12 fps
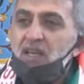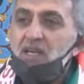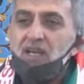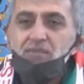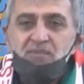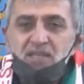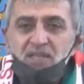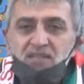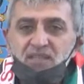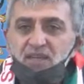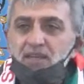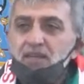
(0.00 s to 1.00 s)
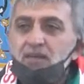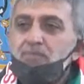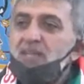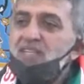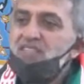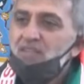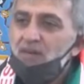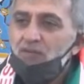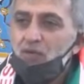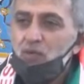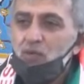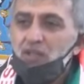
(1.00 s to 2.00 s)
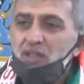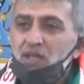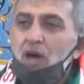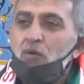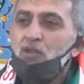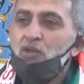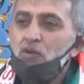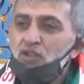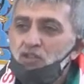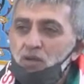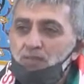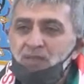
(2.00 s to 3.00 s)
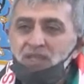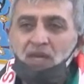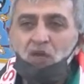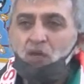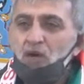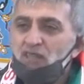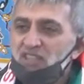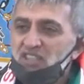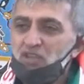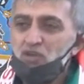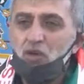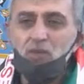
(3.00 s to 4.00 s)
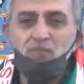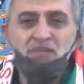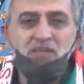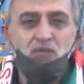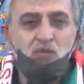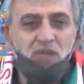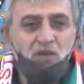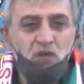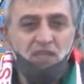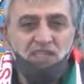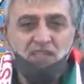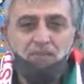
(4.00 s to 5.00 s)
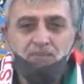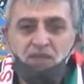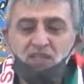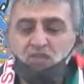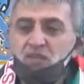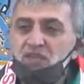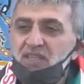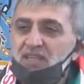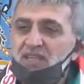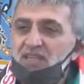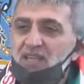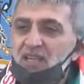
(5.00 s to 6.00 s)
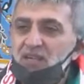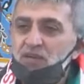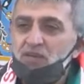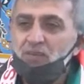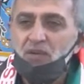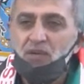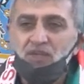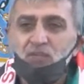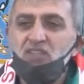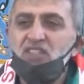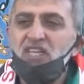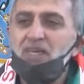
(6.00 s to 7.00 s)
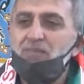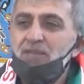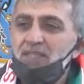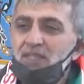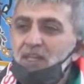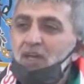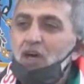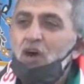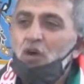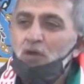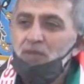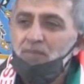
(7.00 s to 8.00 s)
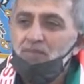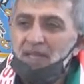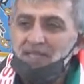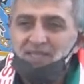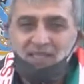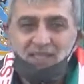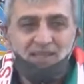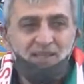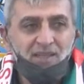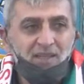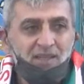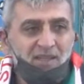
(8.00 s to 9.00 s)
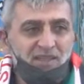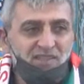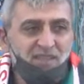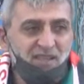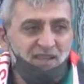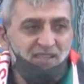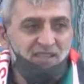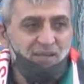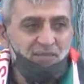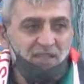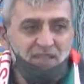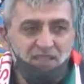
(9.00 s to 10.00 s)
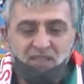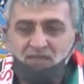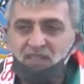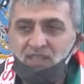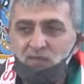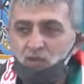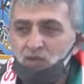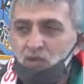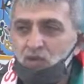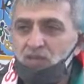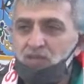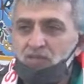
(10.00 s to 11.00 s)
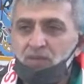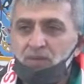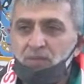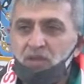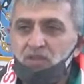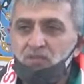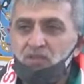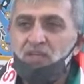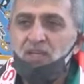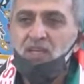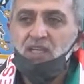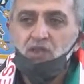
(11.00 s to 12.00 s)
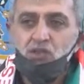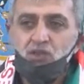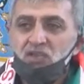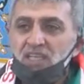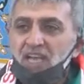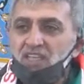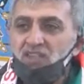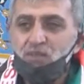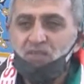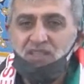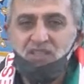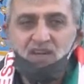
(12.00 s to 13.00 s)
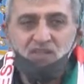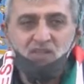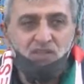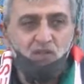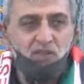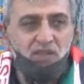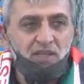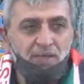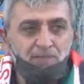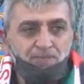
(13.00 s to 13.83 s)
media, please come forward. Our door is open. Our offices is open. We collecting passport. The deadline of the passport is going to be on Monday. That's the last day, Monday evening. We're closing for the passport. Tuesday has to be travel to the